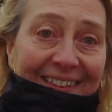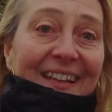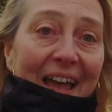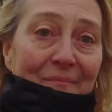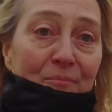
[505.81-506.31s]

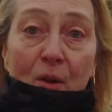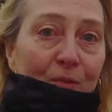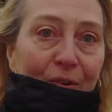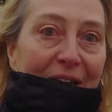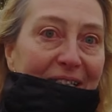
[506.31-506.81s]
Yeah. yeah. No
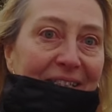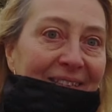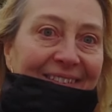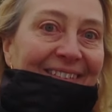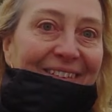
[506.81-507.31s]
regrets.
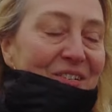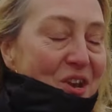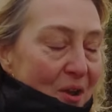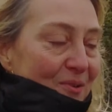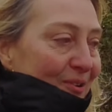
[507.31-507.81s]
No
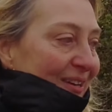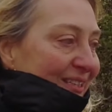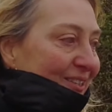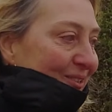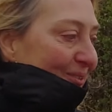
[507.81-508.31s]

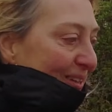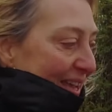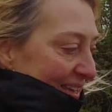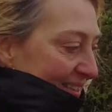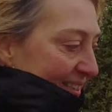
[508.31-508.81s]
regrets at all.
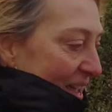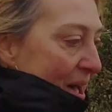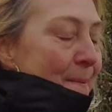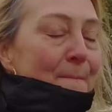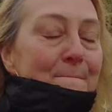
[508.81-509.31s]
It is uh,
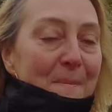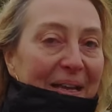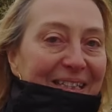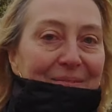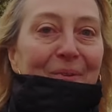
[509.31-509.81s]
an
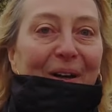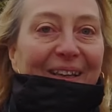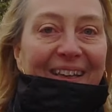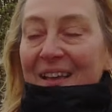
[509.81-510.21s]
amazing bike.